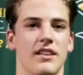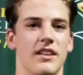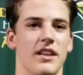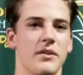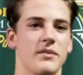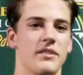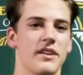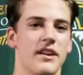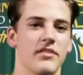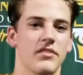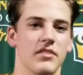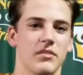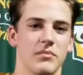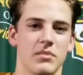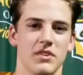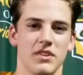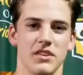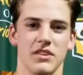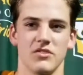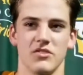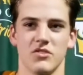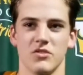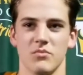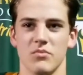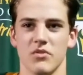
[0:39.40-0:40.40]
It'd definitely
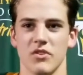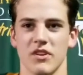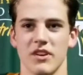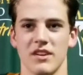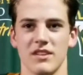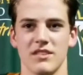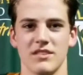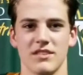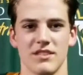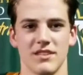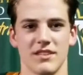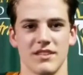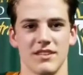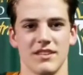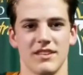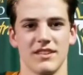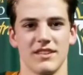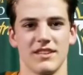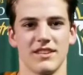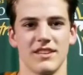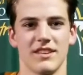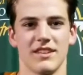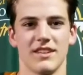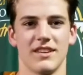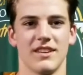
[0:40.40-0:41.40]
be Drew Brees.
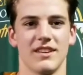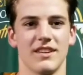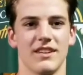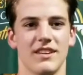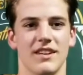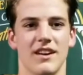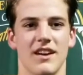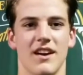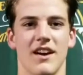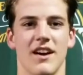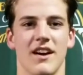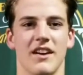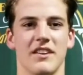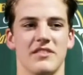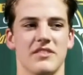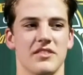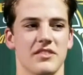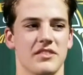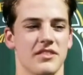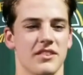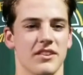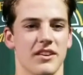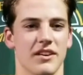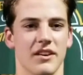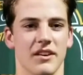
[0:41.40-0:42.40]
He's
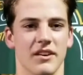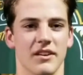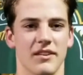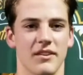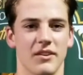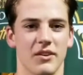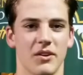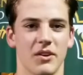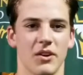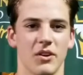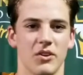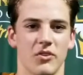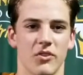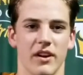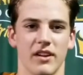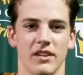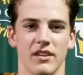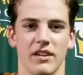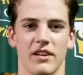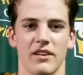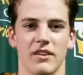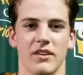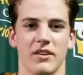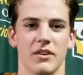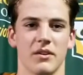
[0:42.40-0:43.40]
just a great
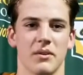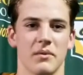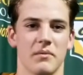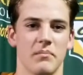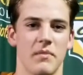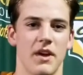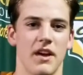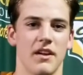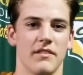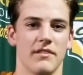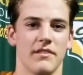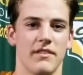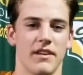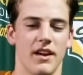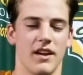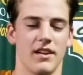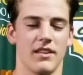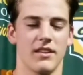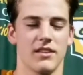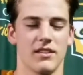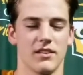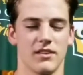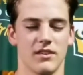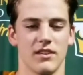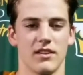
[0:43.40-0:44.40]
leader, man of faith.
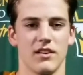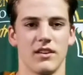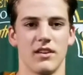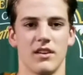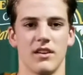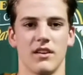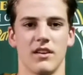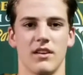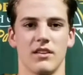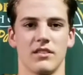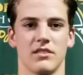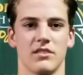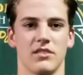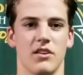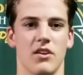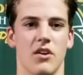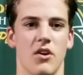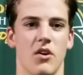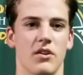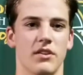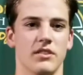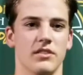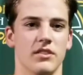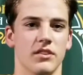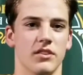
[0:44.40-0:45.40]
You
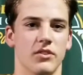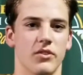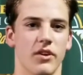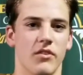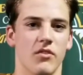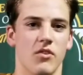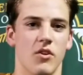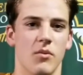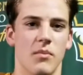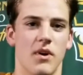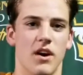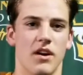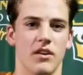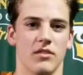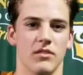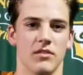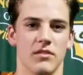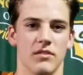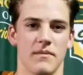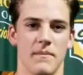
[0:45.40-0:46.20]
know, he's a great role model.